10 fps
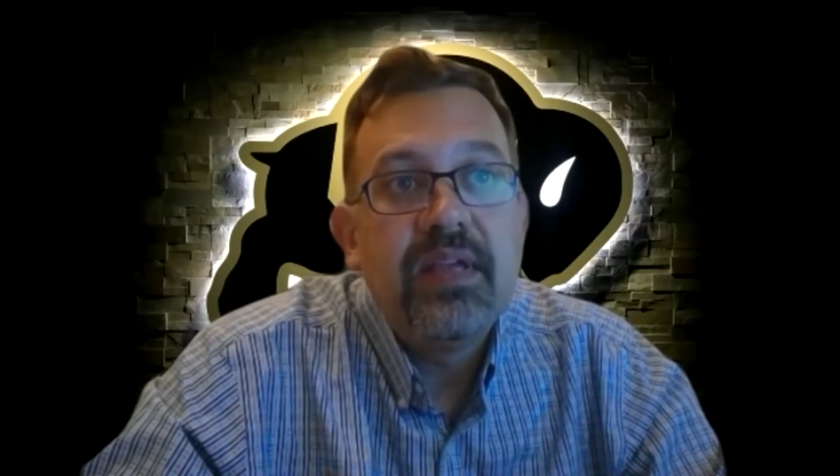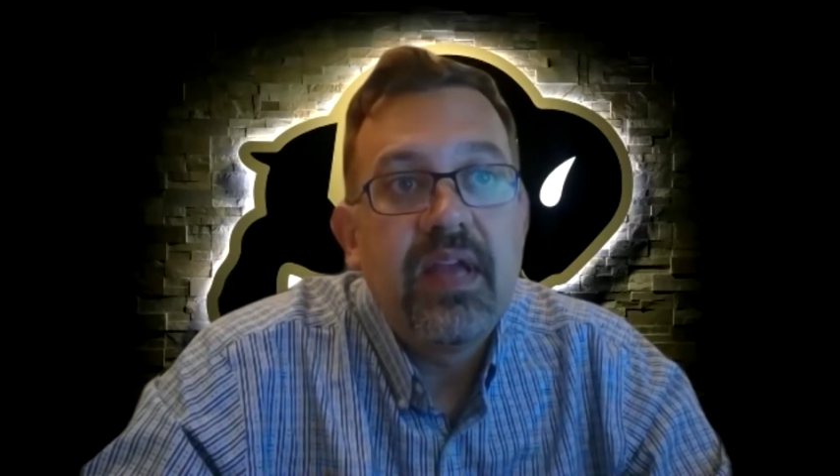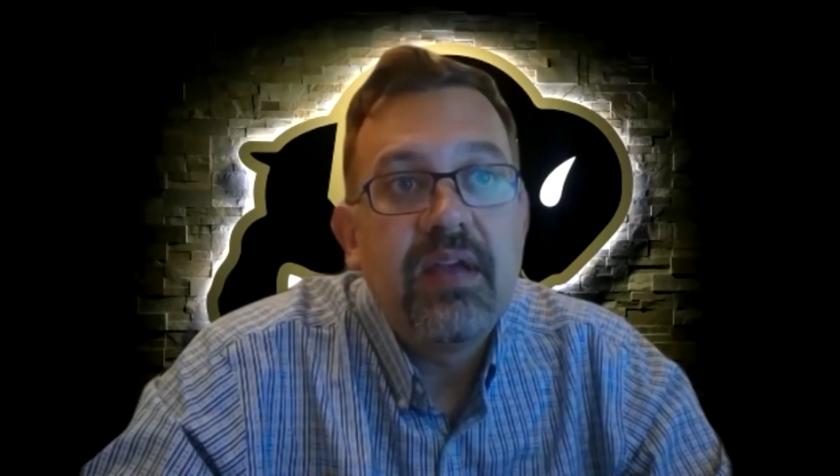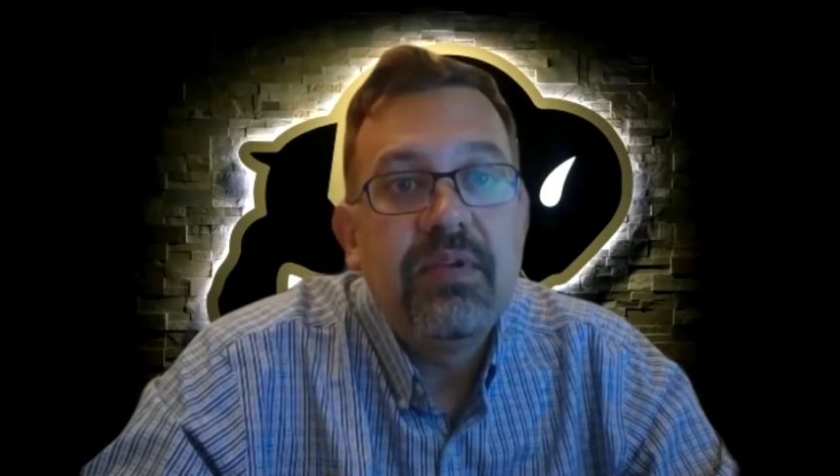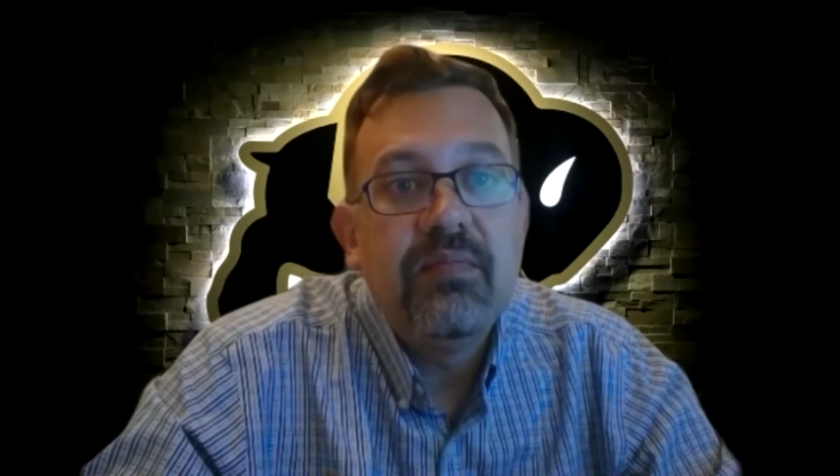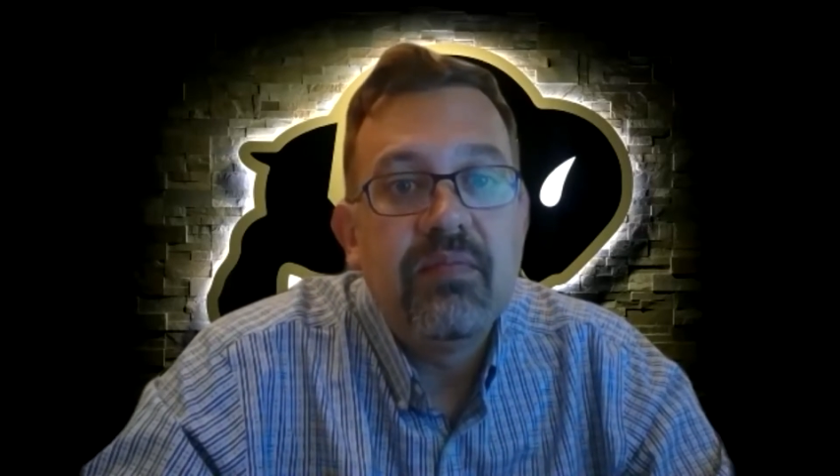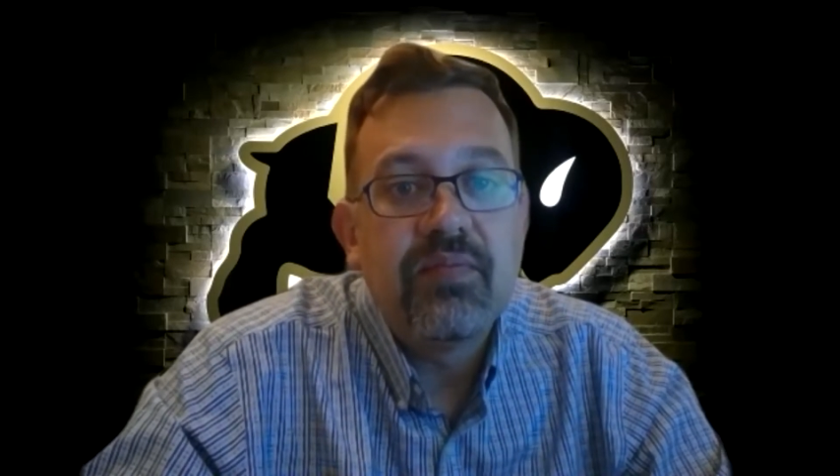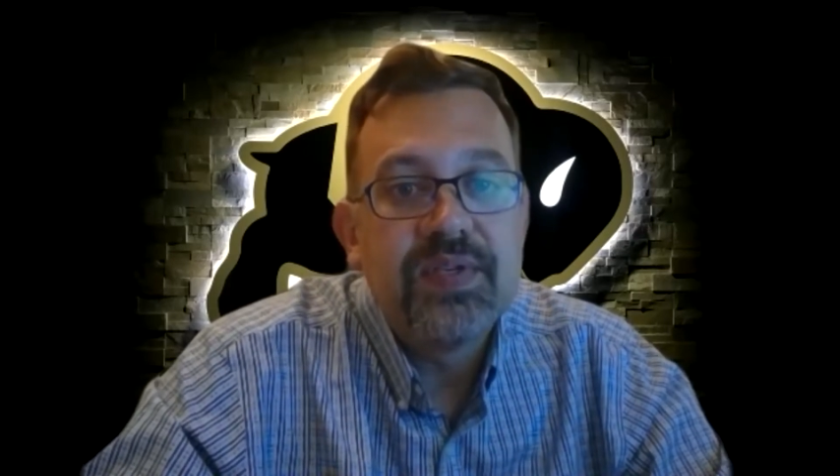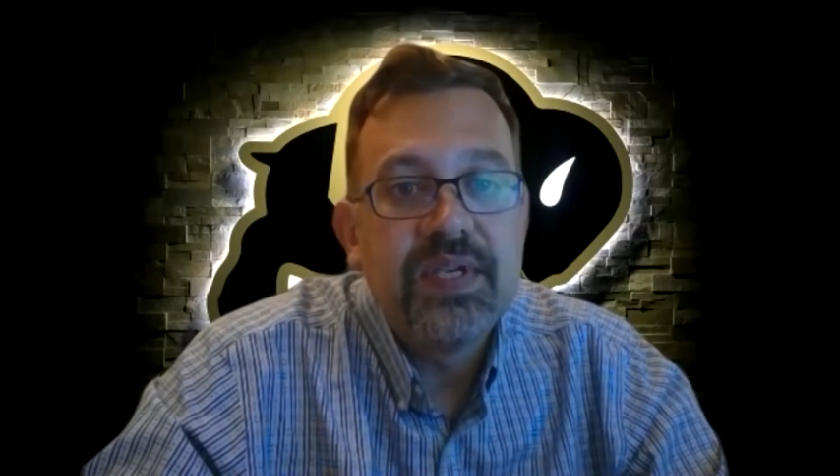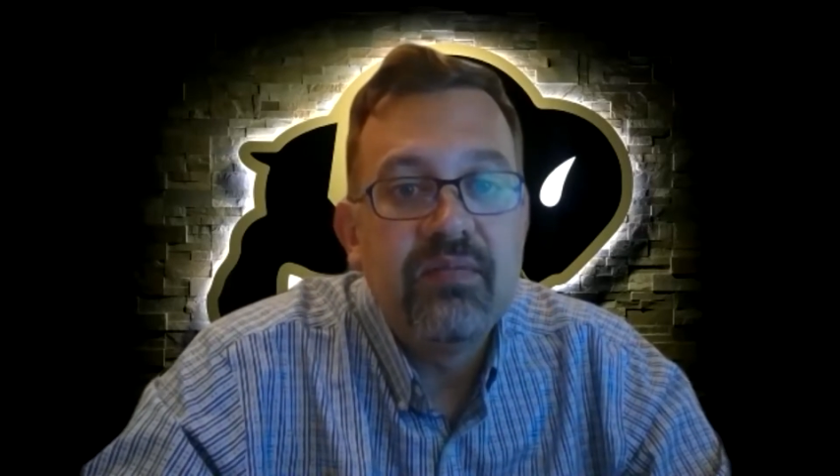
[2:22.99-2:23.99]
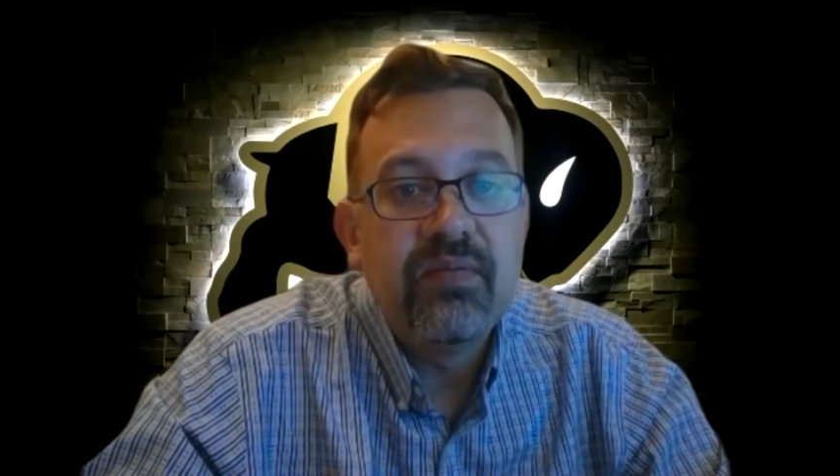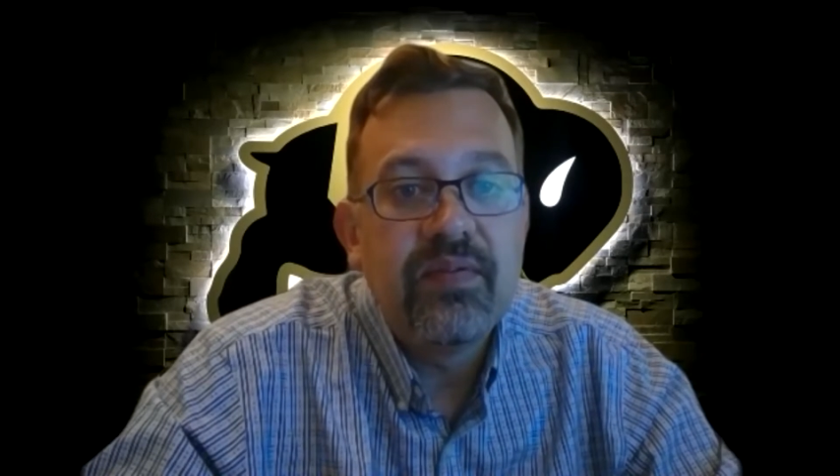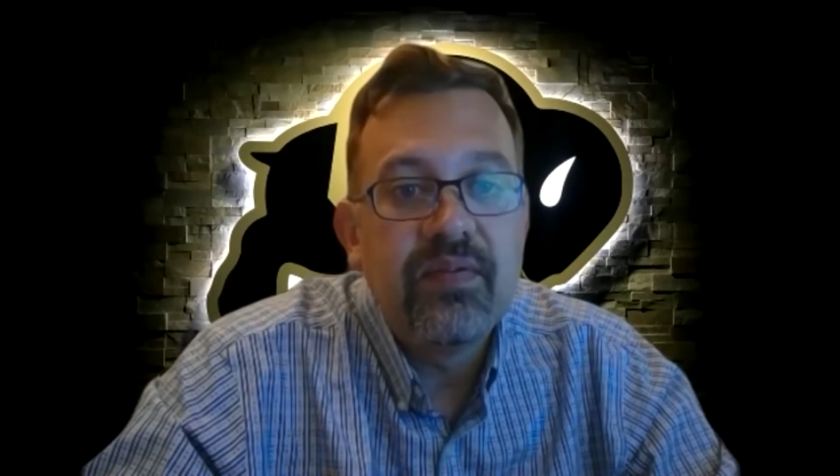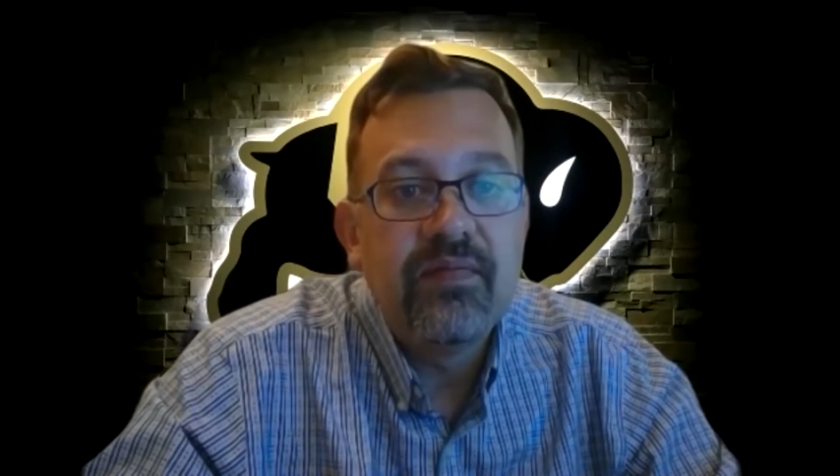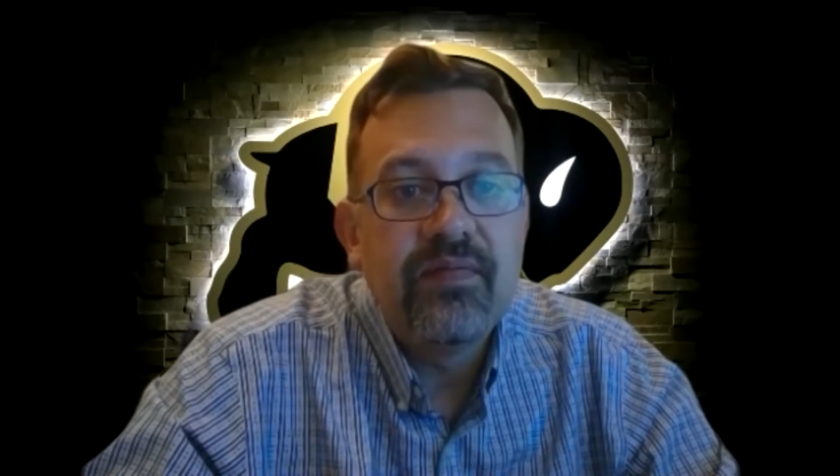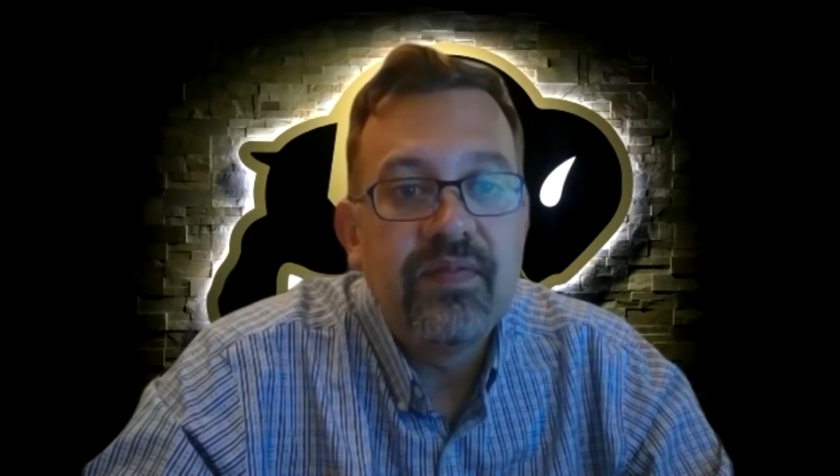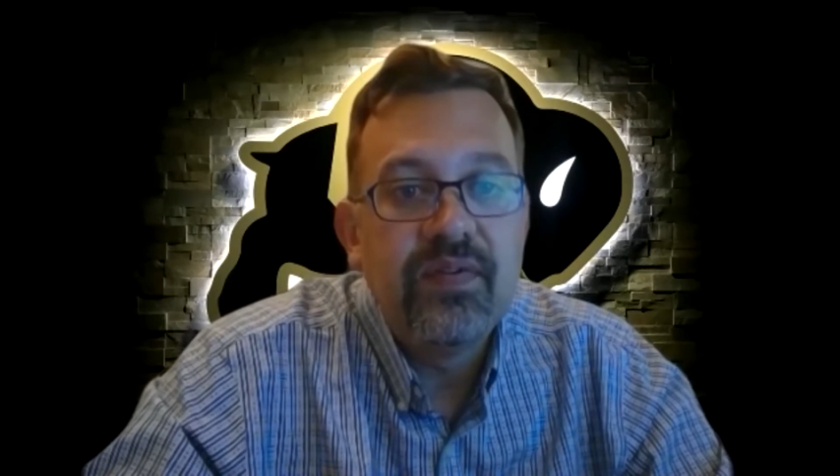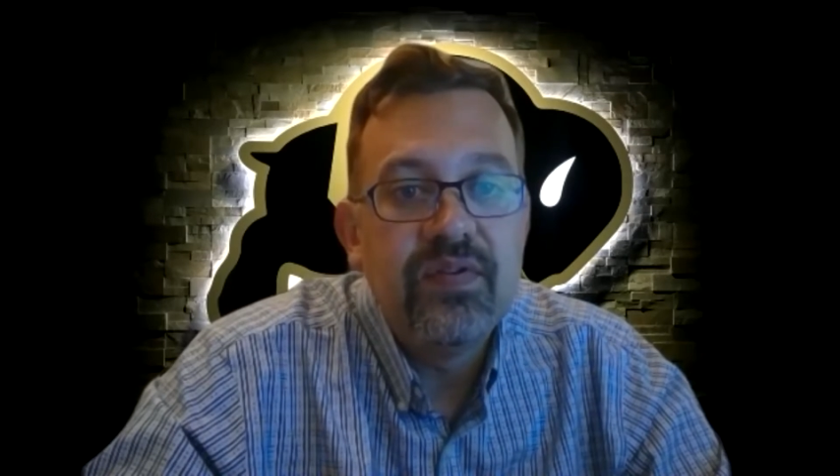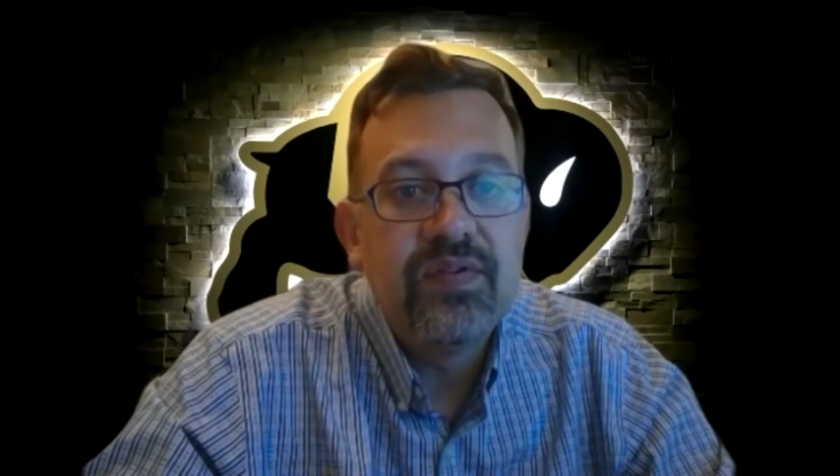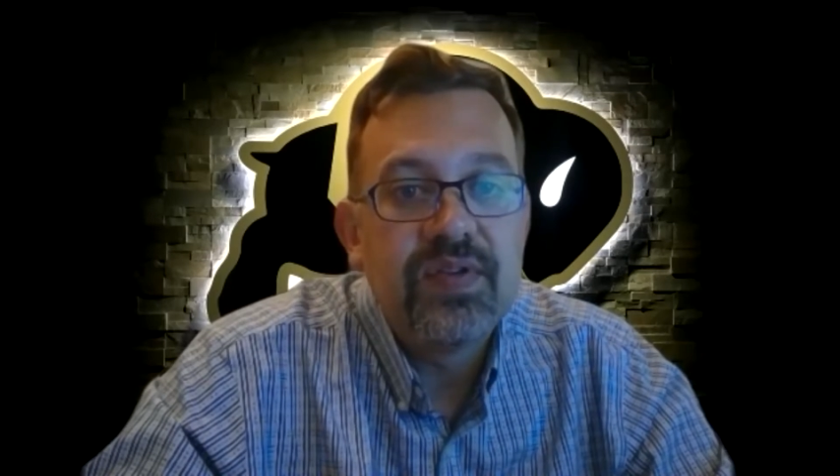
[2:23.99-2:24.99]
that people proceed with their
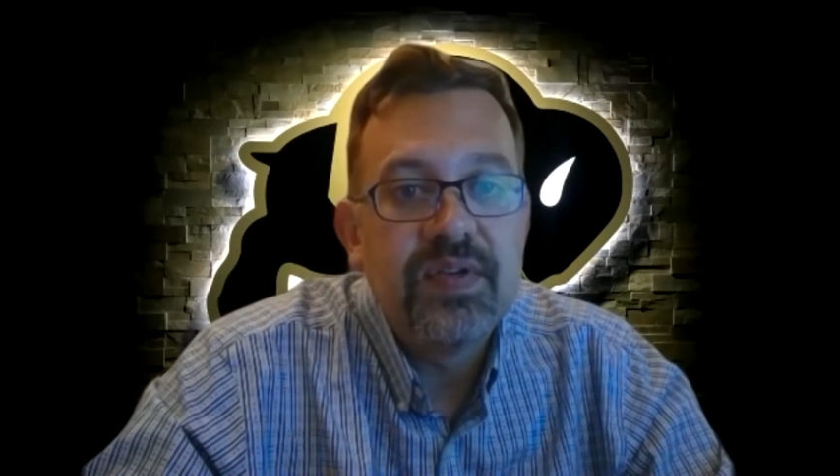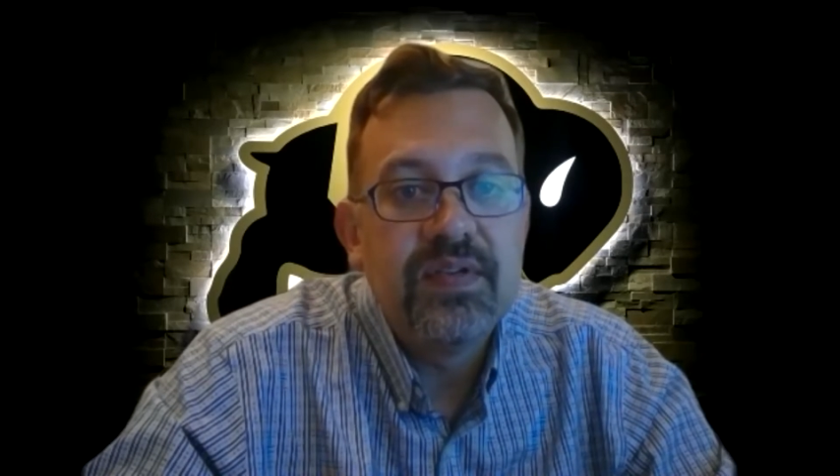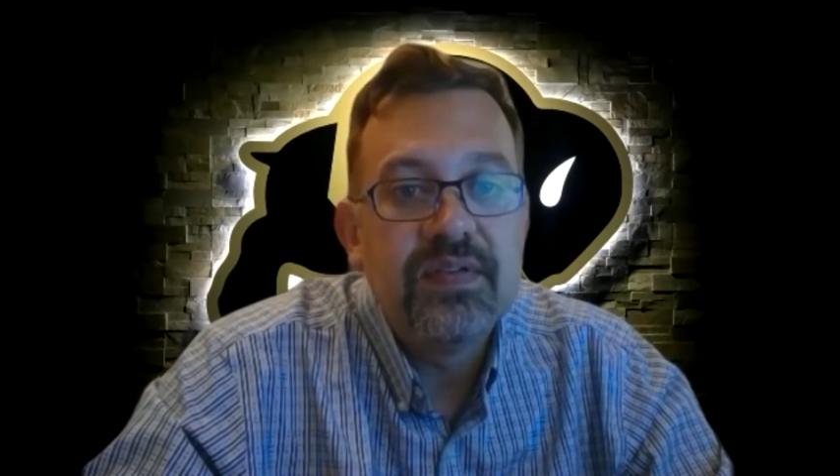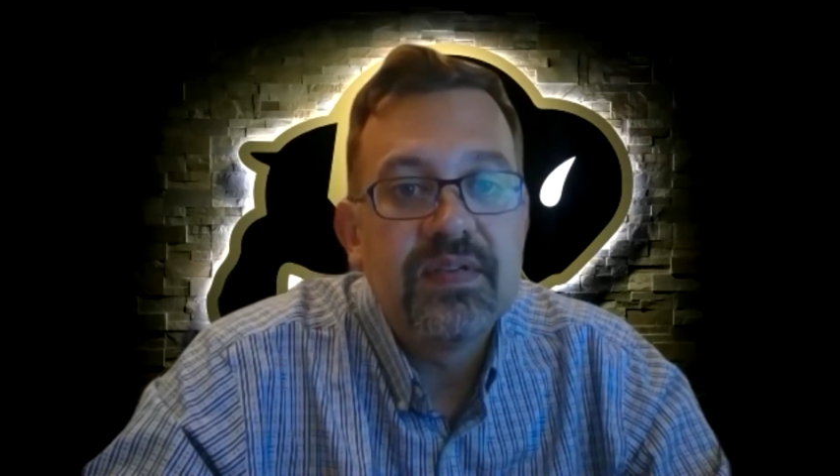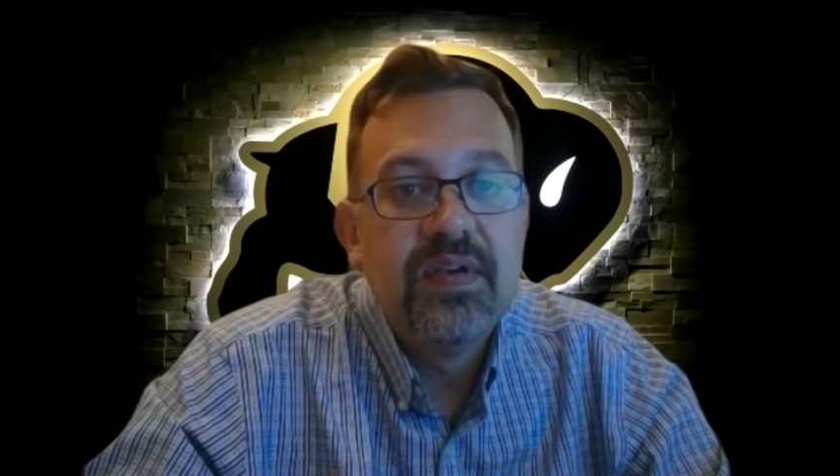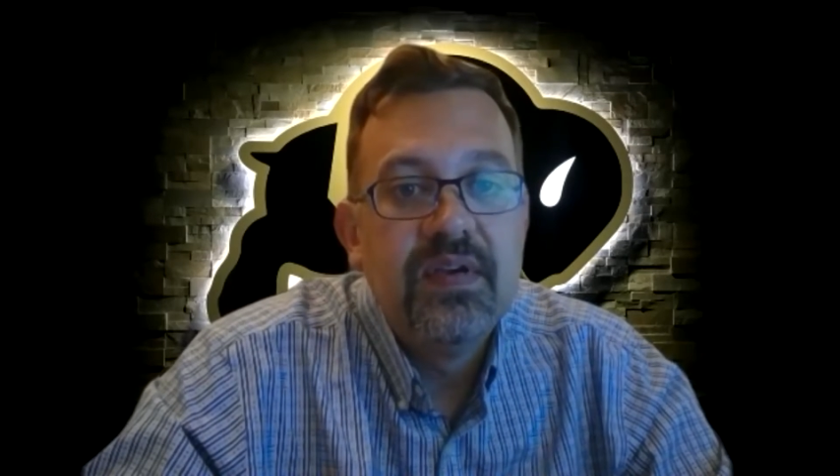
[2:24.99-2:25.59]
infusions